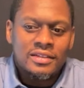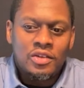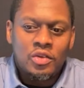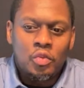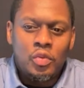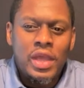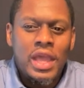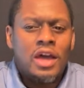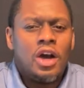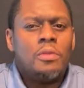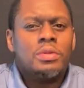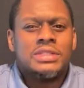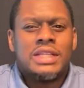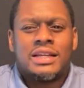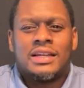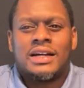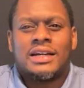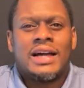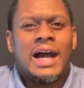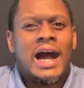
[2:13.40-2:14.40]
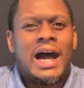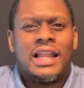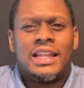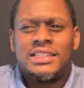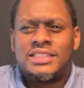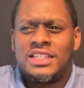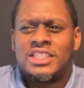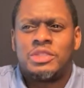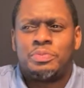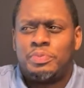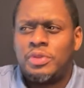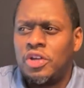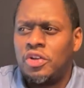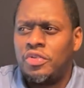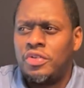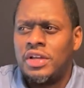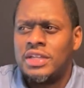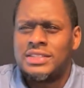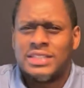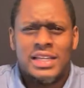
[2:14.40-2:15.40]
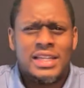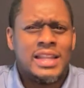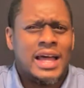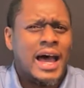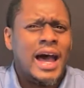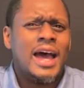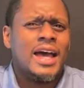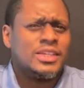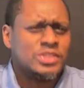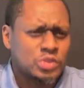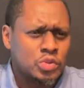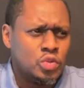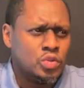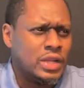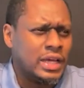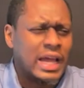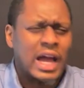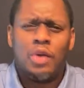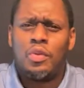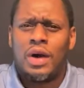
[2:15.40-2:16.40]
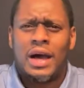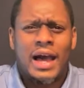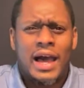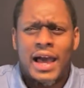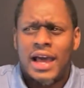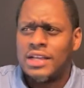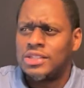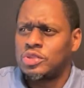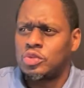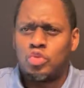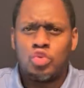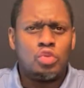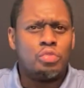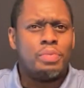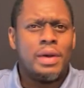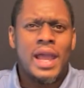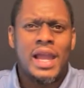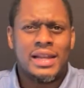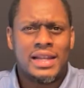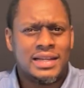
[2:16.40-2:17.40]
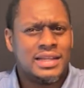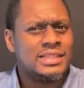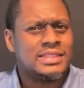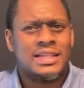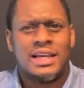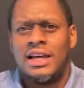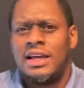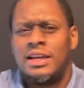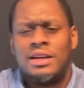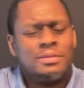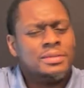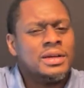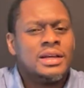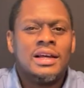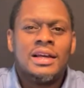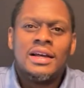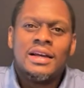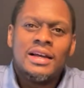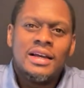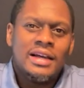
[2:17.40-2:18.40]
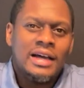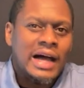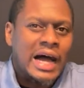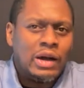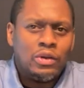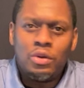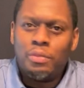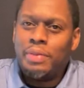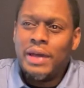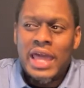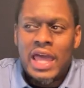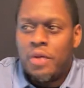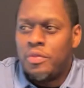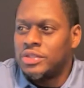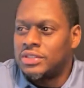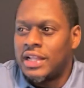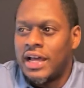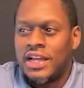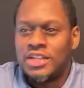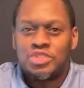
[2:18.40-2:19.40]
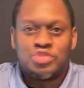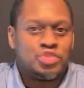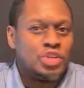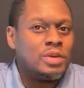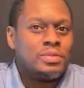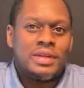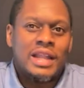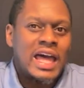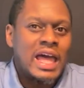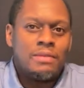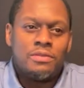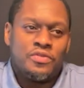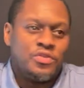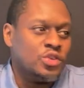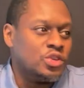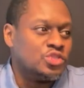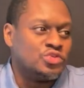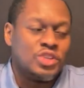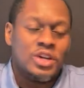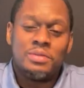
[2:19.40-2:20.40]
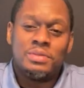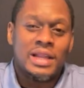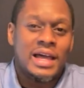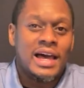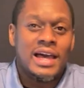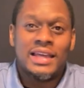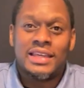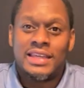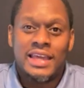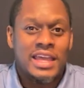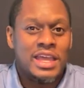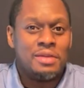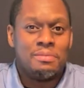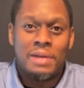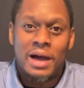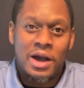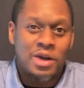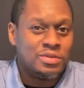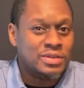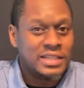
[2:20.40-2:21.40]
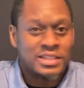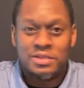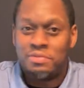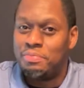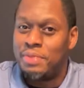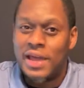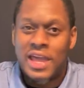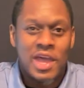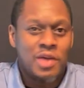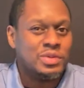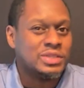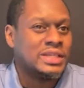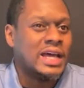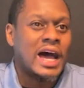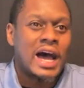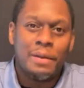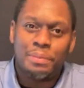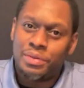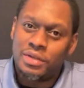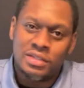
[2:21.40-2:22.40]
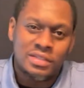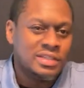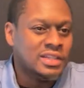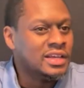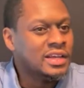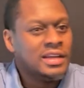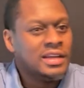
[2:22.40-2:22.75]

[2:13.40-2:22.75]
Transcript: we had almost like a college experience in high school. Like our high school band at the time, our band was like Drumline before Drumline came out. Like the band was hopping,